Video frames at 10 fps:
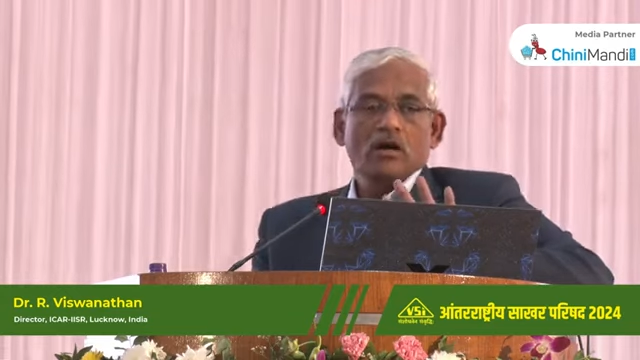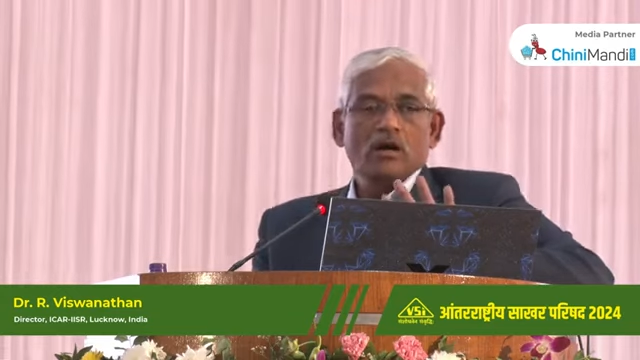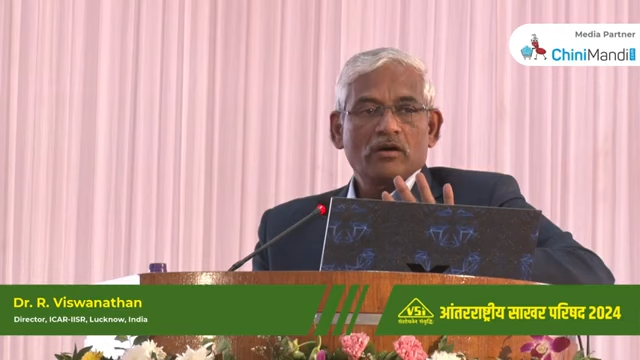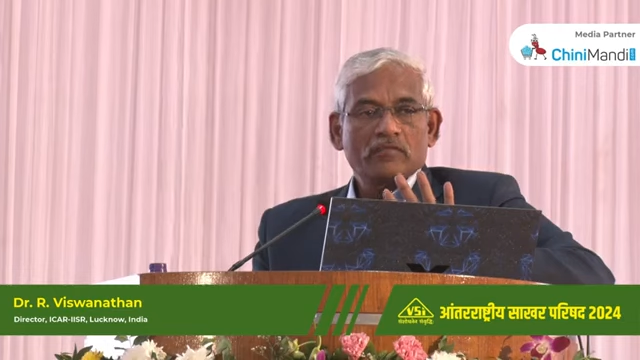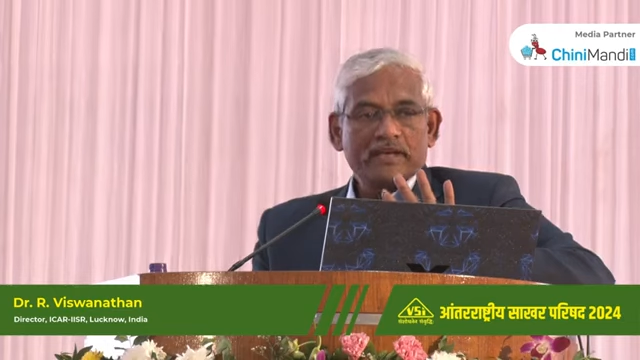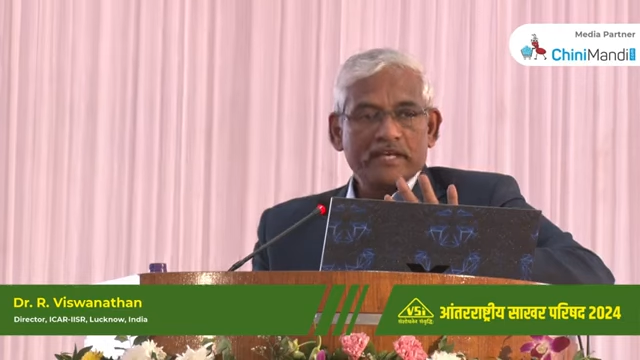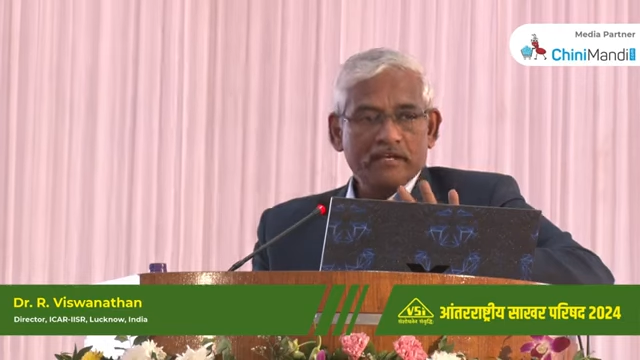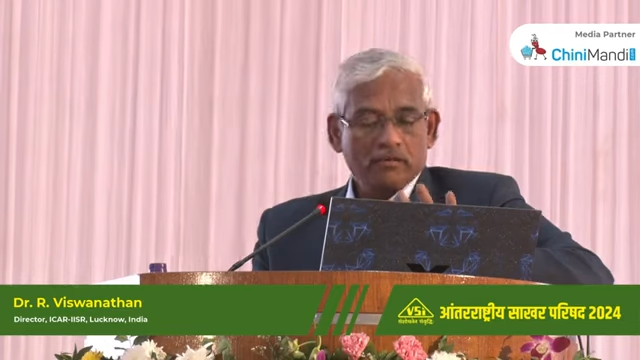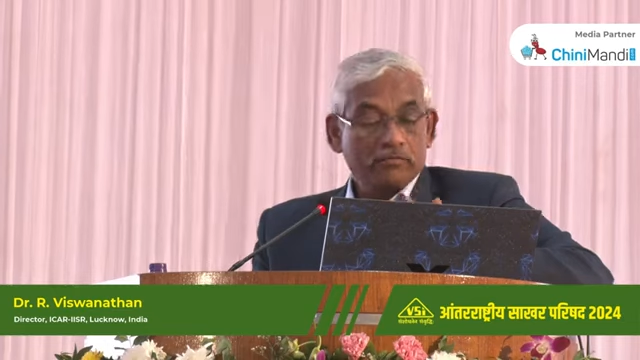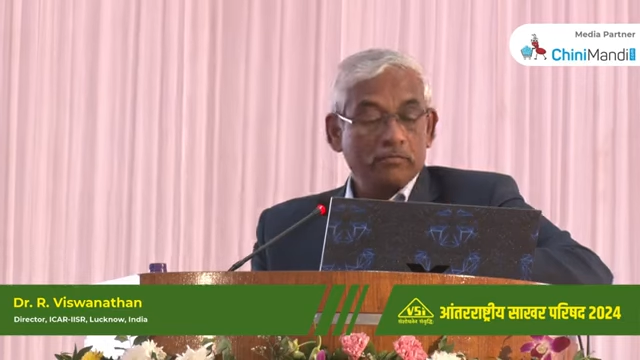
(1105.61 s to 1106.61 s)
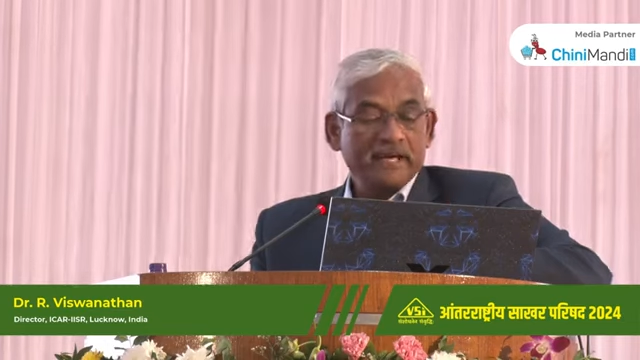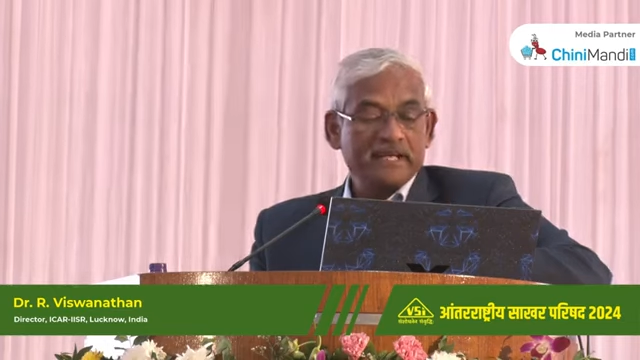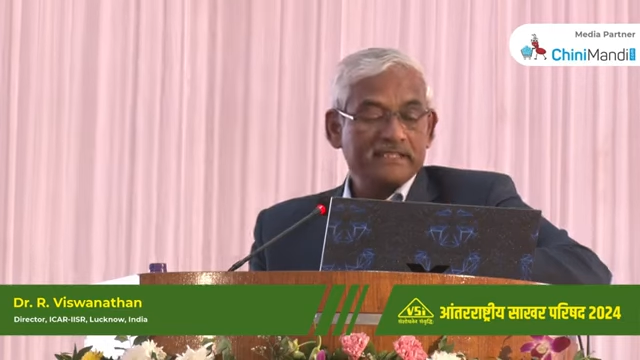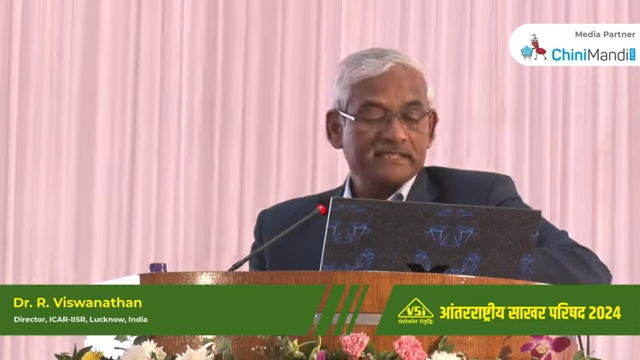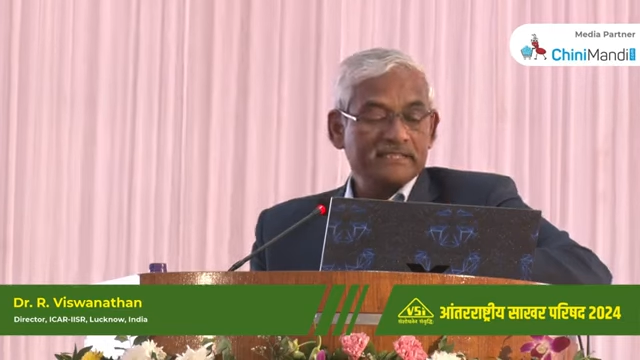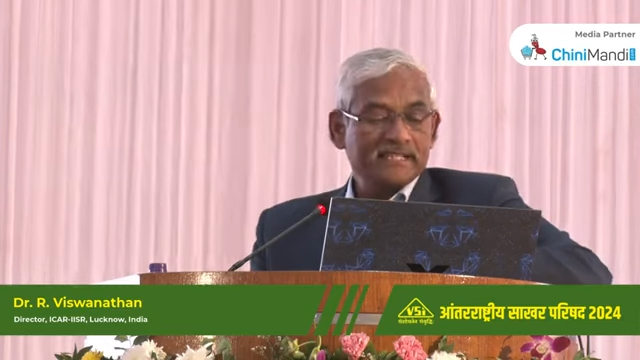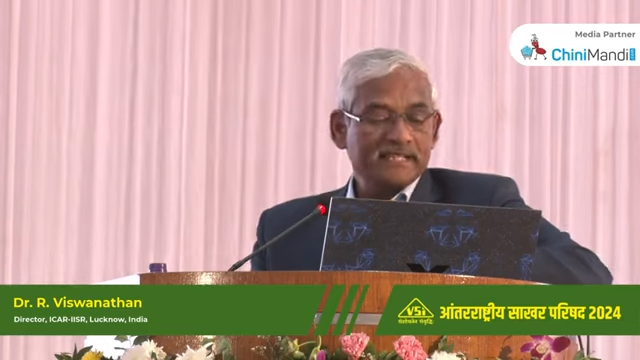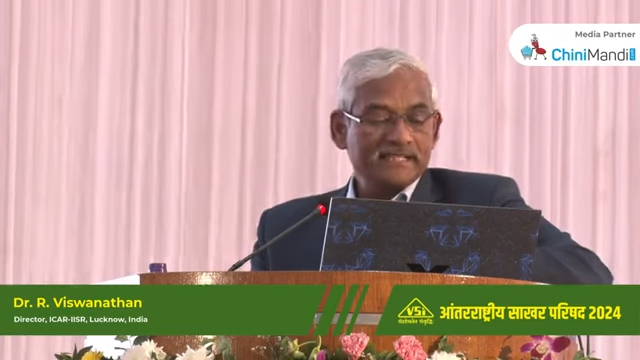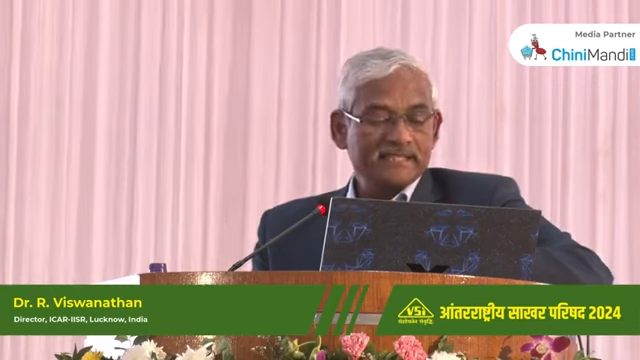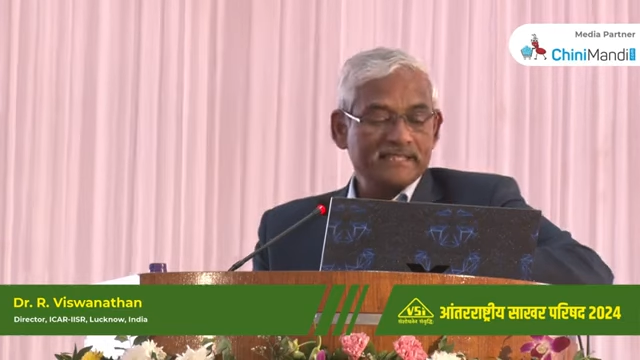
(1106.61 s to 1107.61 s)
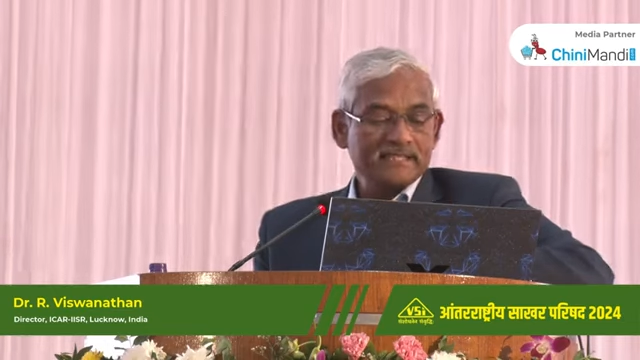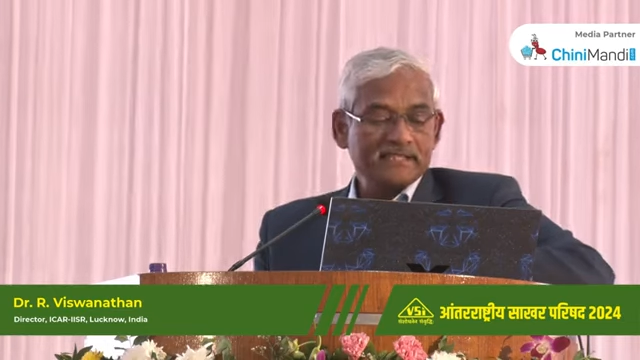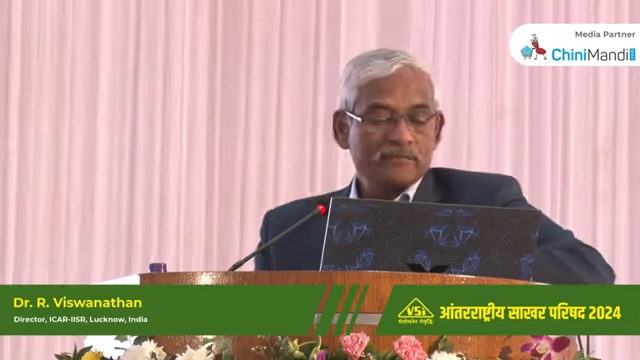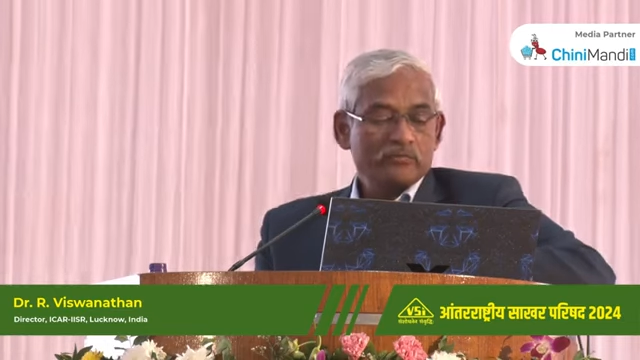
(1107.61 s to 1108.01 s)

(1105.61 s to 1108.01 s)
way of managing the disease.